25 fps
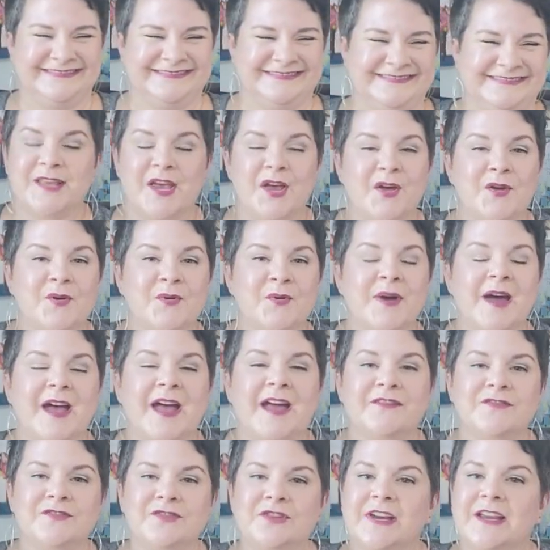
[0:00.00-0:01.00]
So
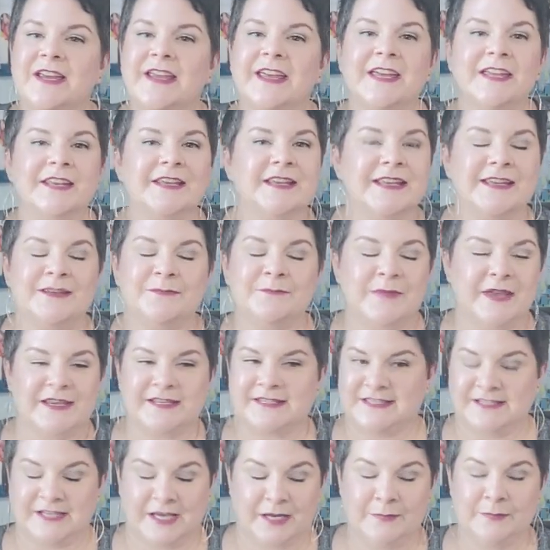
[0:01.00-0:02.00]
after I had
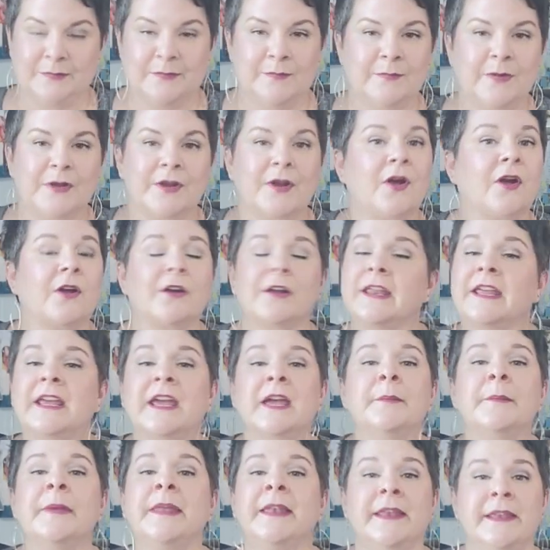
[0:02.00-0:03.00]
messed up, but already
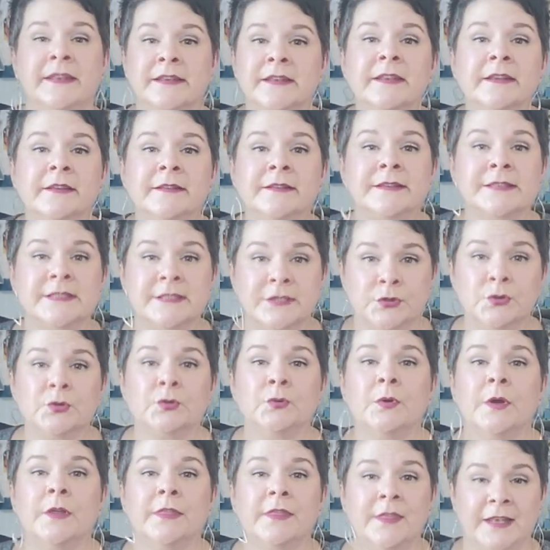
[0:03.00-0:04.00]
committed
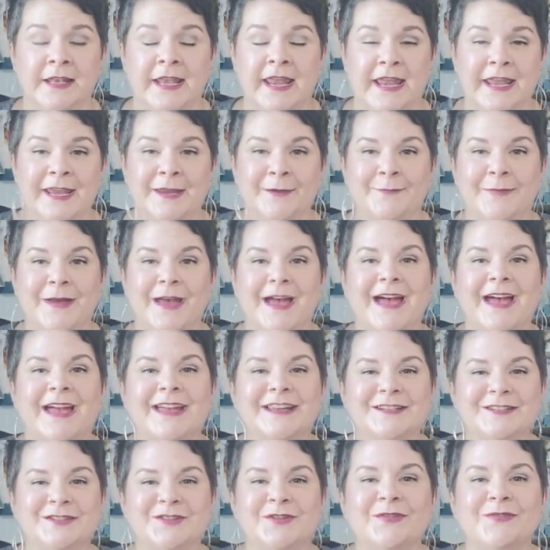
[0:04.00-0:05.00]
to the name,
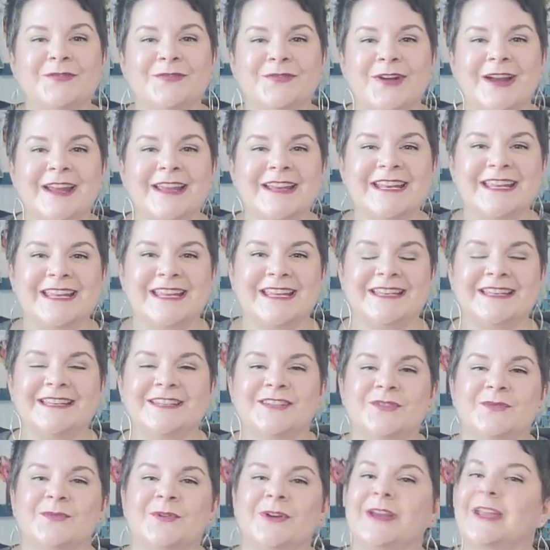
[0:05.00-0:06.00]
I dove right
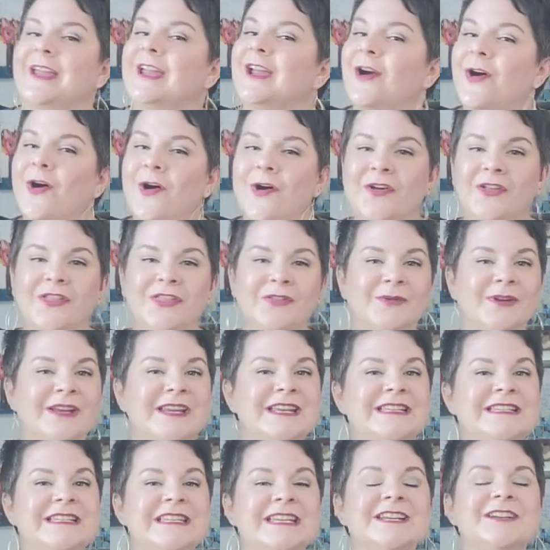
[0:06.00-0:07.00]
into working all
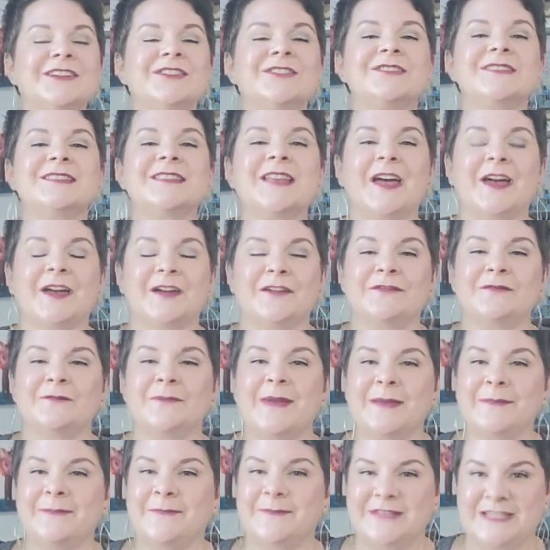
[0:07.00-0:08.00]
3 tiers of
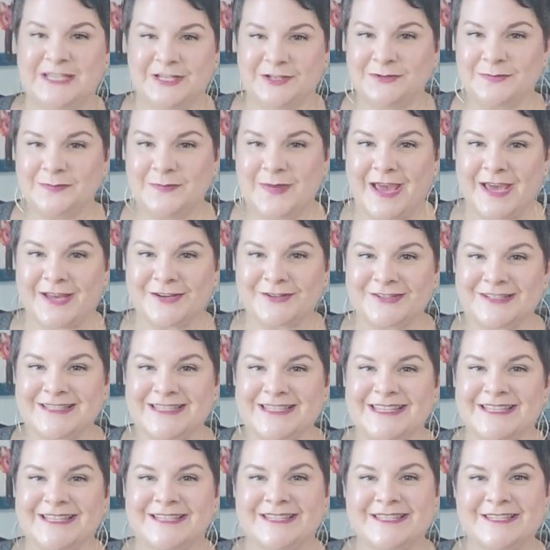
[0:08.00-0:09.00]
my tiered pattern
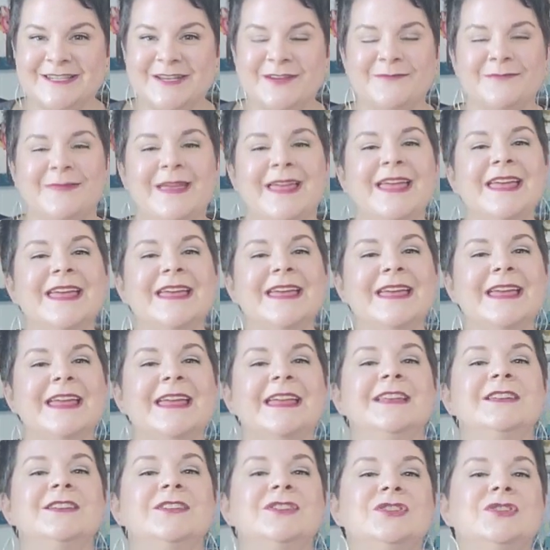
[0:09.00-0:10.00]
system
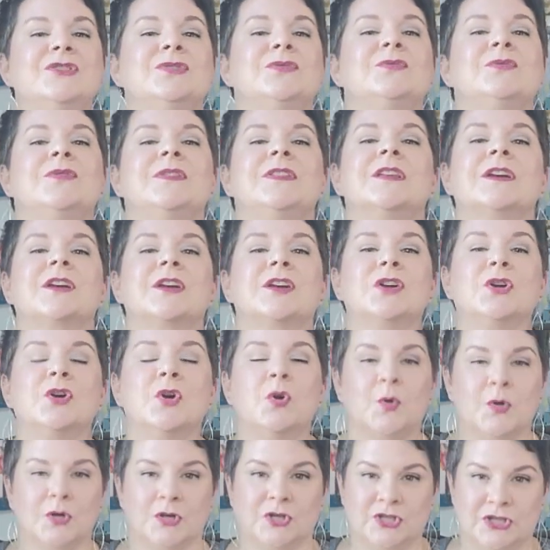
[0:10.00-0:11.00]
into the
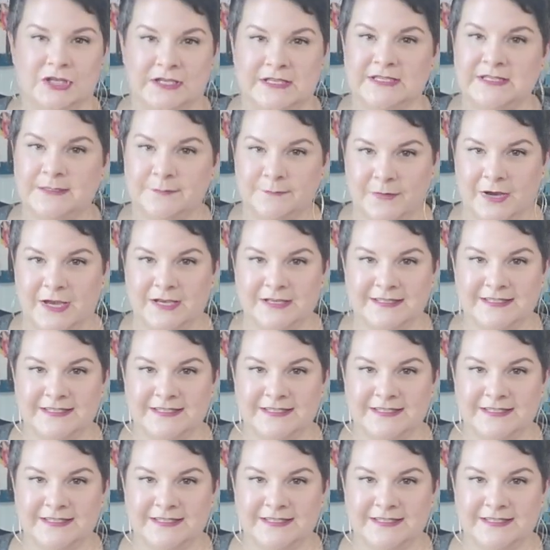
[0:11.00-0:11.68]
gorgeous moss